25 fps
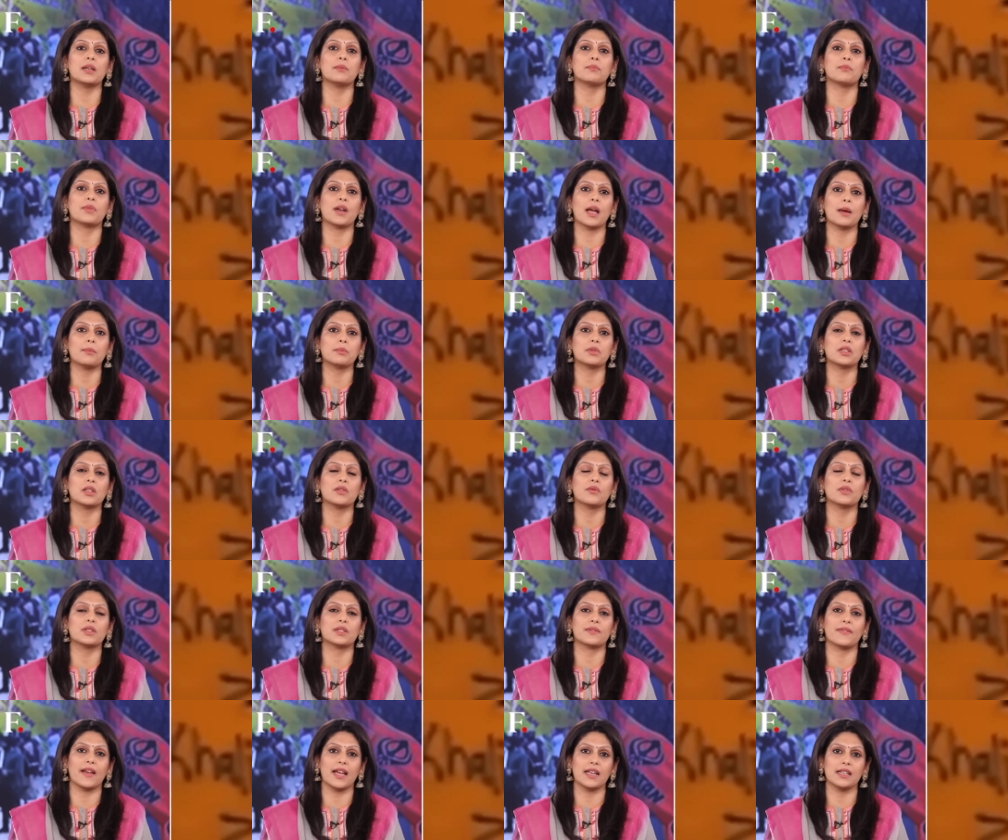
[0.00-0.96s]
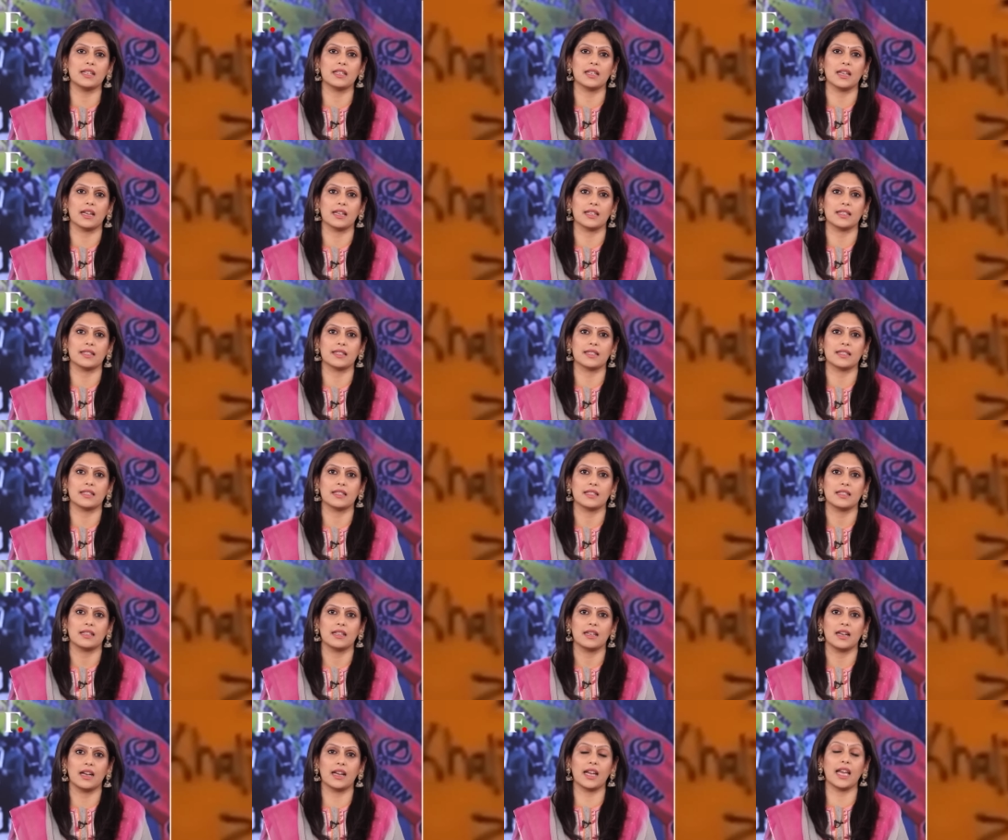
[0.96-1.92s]
in Brampton was vandalized.
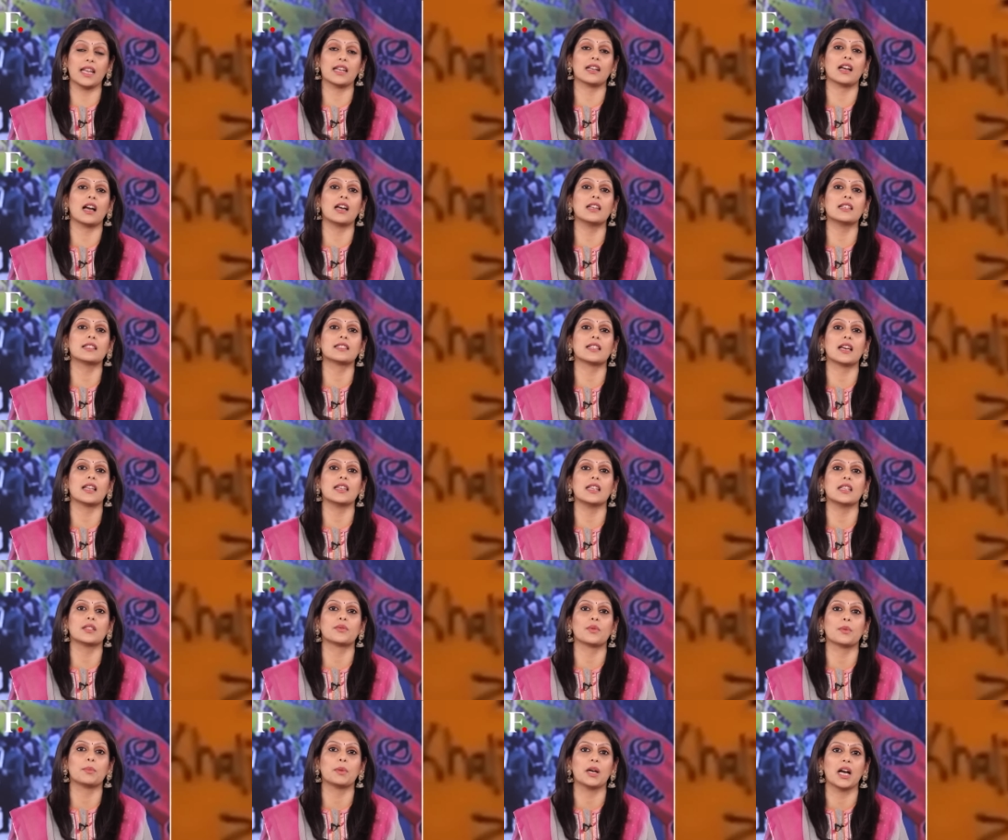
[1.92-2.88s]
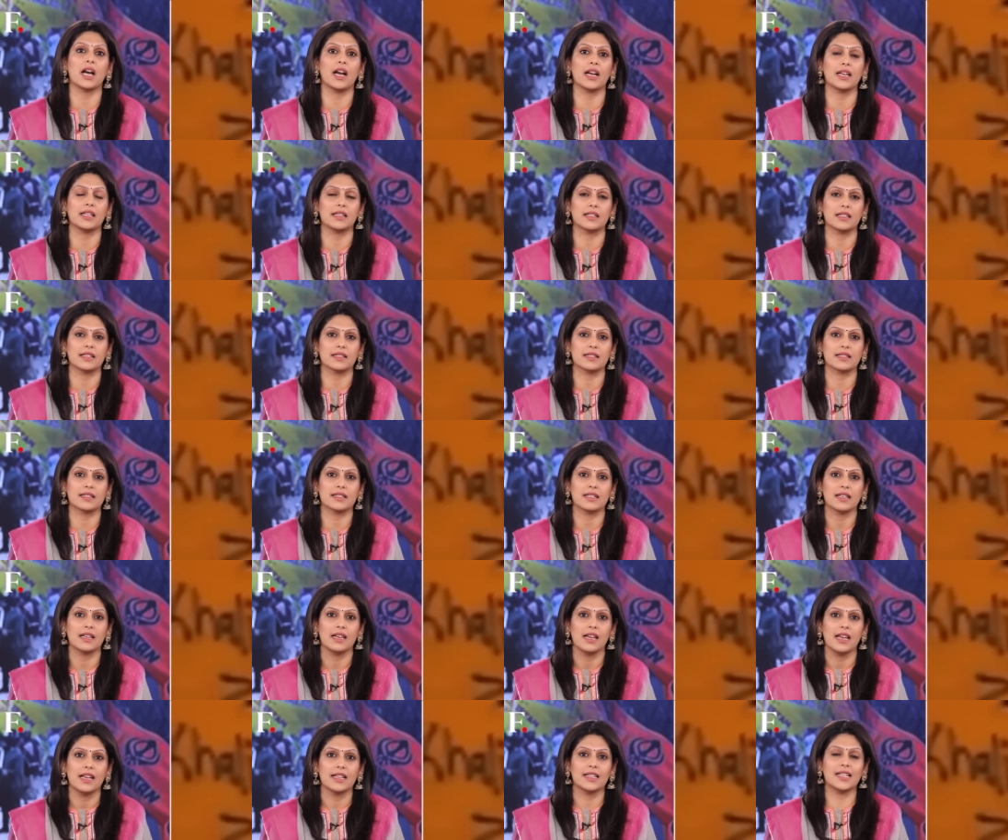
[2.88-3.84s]
Again, Khalistanis were behind this.
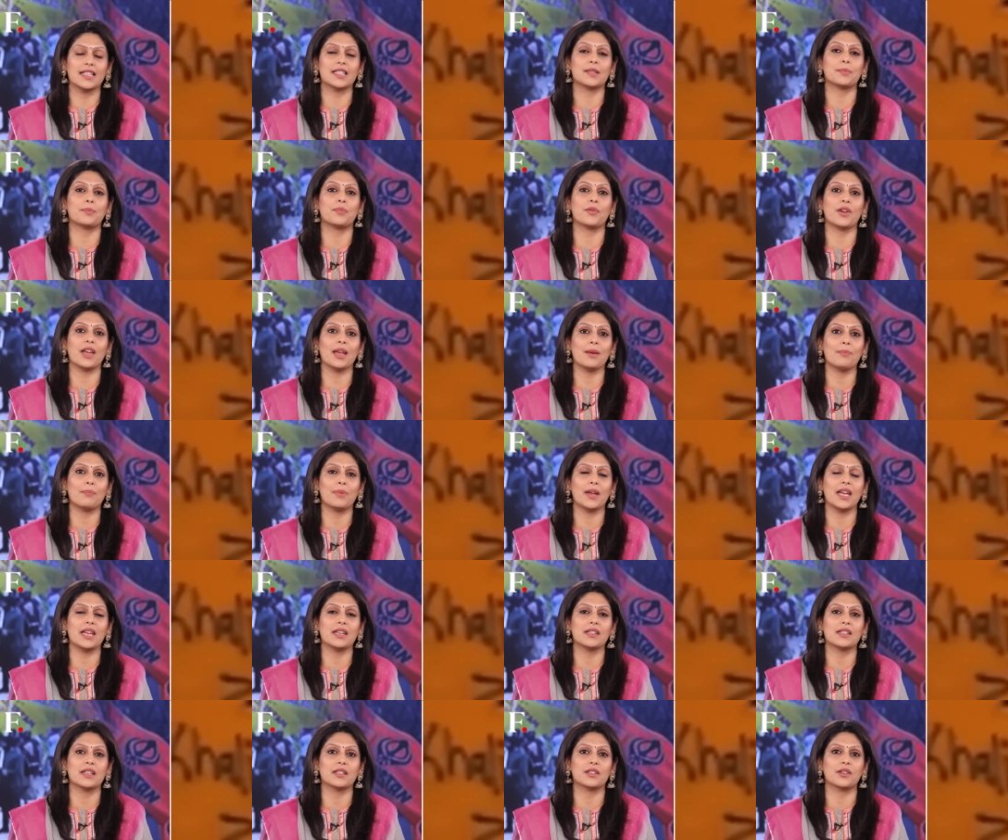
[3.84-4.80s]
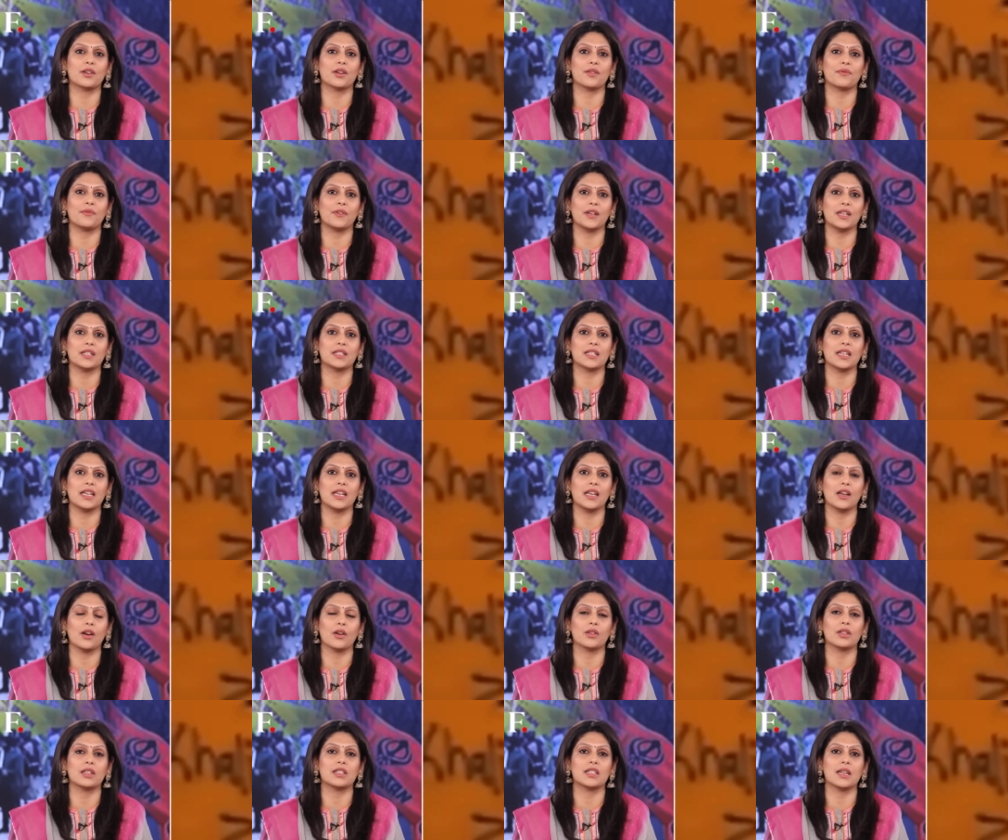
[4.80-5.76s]
They spray-painted graffiti
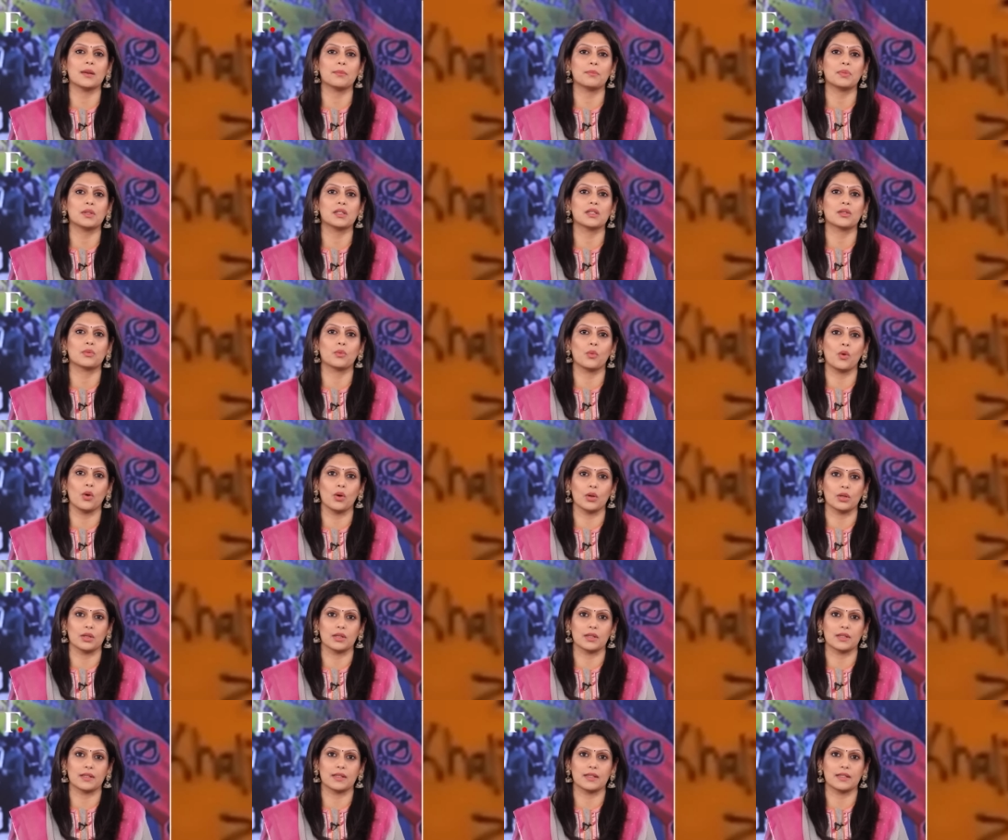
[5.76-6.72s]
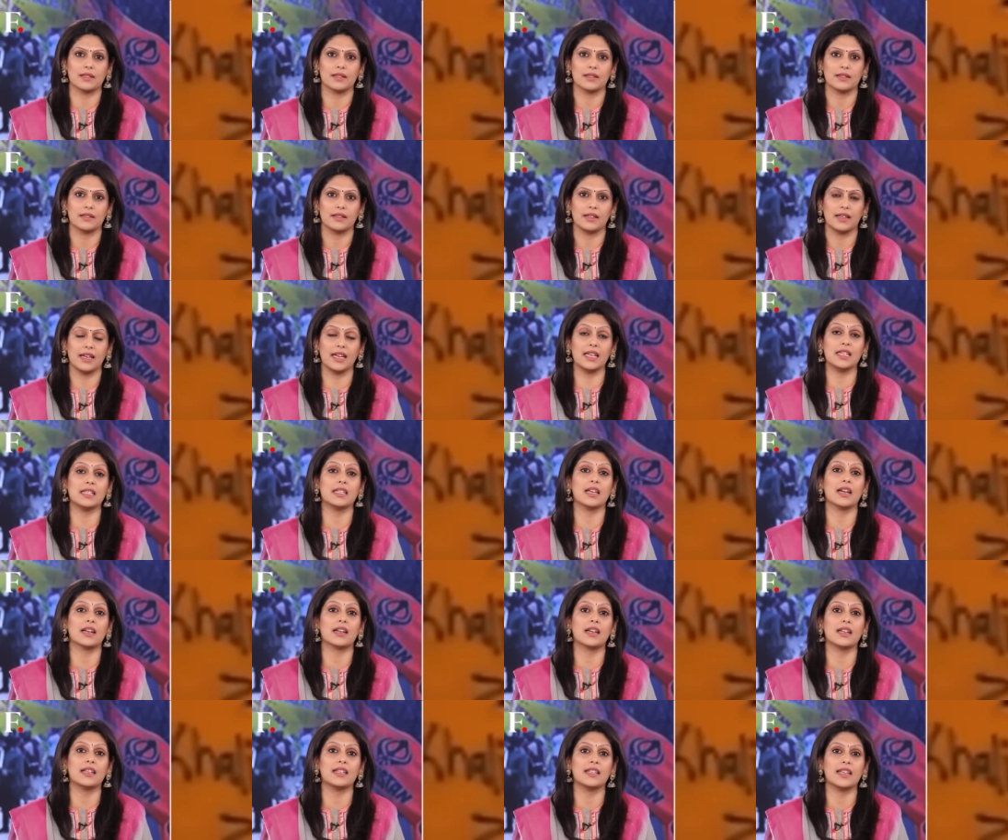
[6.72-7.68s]
on the temple's walls. India
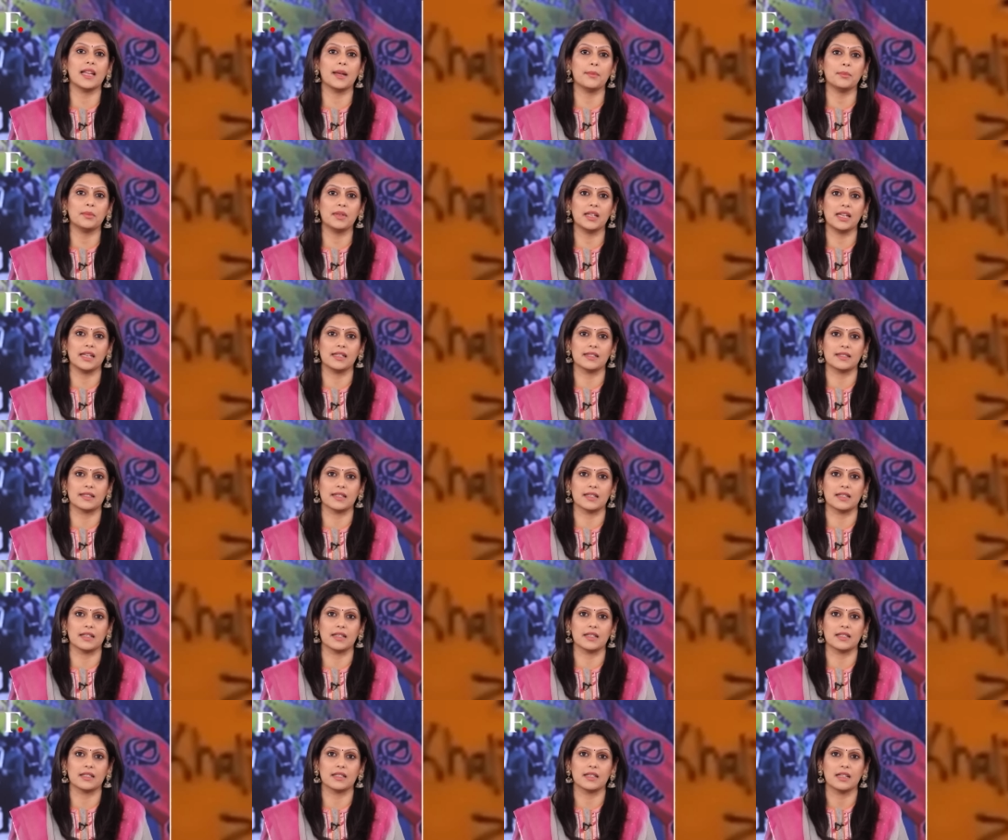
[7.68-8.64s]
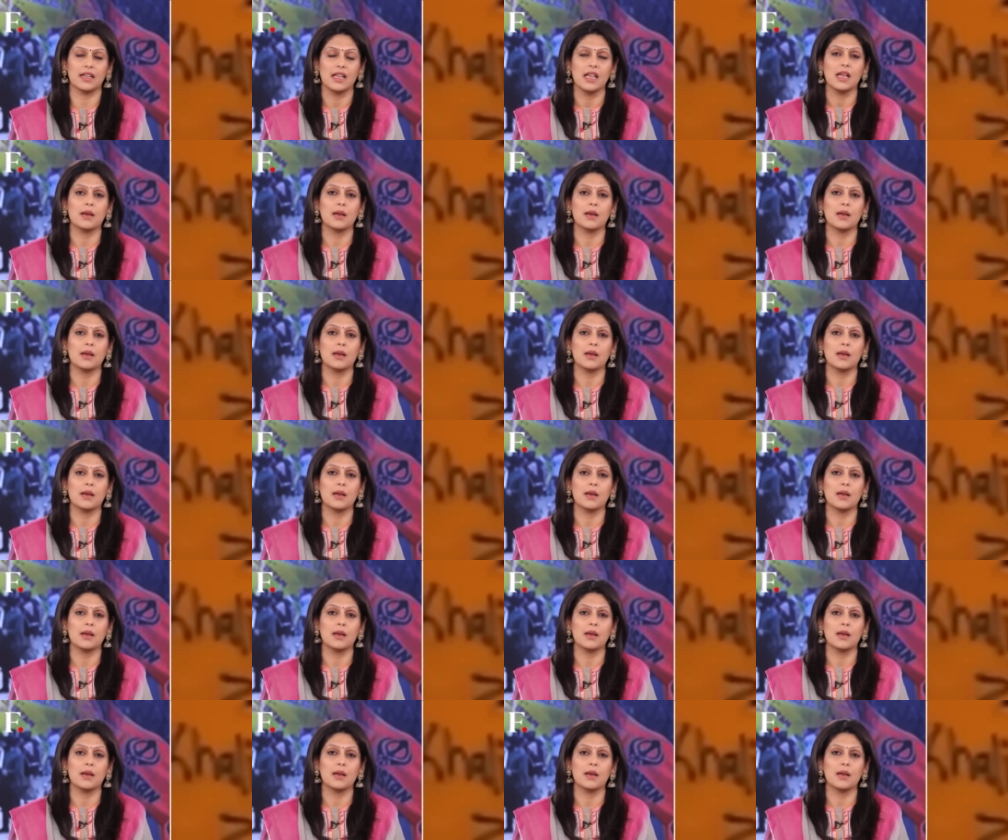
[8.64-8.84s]
condemned the incident.